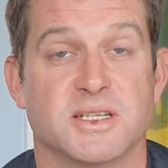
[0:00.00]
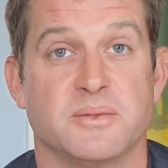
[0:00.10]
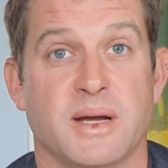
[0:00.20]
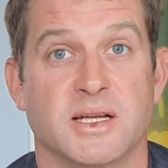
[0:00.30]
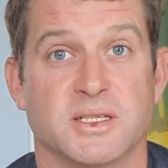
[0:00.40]
in a
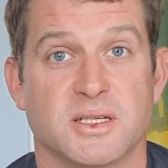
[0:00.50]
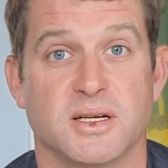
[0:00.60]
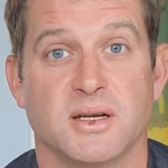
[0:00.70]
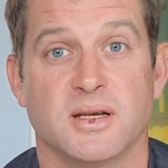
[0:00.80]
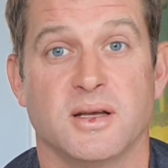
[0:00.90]

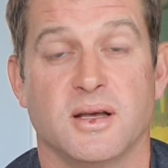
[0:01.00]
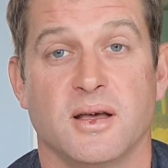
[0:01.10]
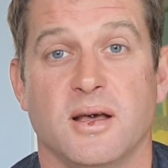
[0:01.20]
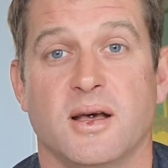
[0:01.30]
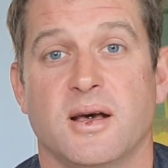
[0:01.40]

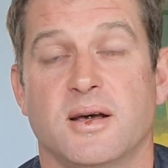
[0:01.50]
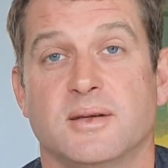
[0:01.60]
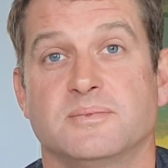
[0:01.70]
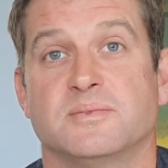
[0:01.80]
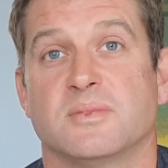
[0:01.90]

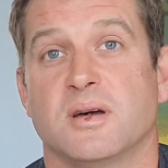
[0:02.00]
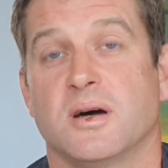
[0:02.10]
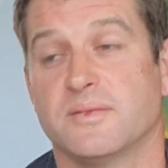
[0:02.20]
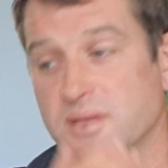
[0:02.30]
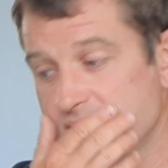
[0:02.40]
match.
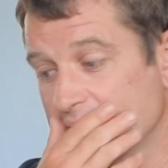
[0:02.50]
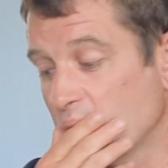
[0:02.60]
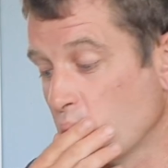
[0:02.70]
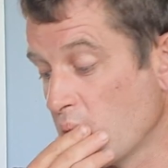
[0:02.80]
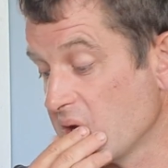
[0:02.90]
Obviously
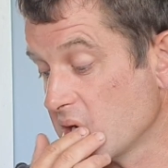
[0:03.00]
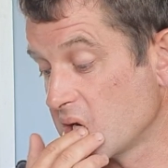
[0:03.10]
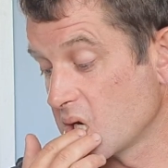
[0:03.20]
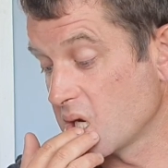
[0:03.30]
the wind,